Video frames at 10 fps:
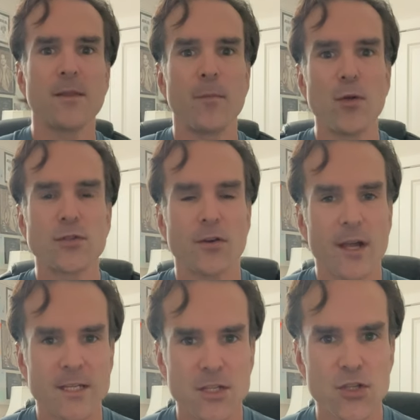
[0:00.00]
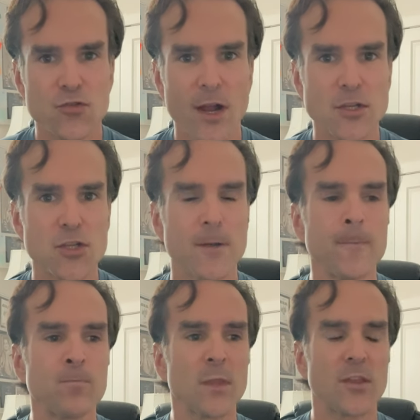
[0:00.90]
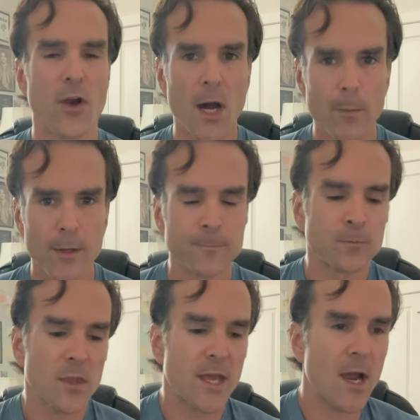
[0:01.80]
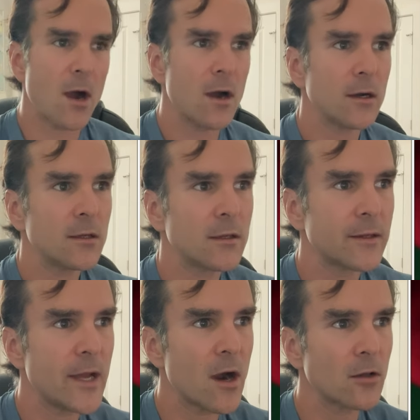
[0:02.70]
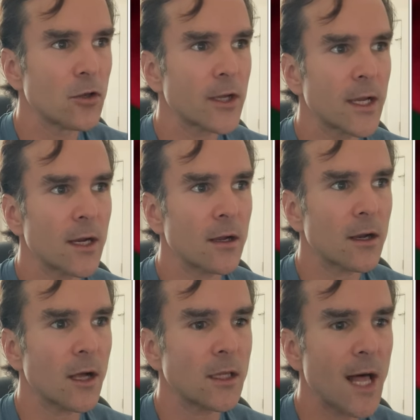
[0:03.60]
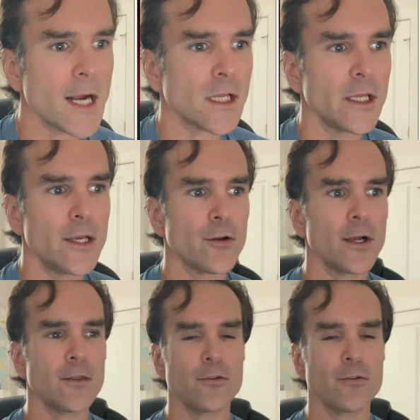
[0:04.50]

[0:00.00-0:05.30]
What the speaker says: the boots are nice and stretched. They're up. They are looking a lot cleaner and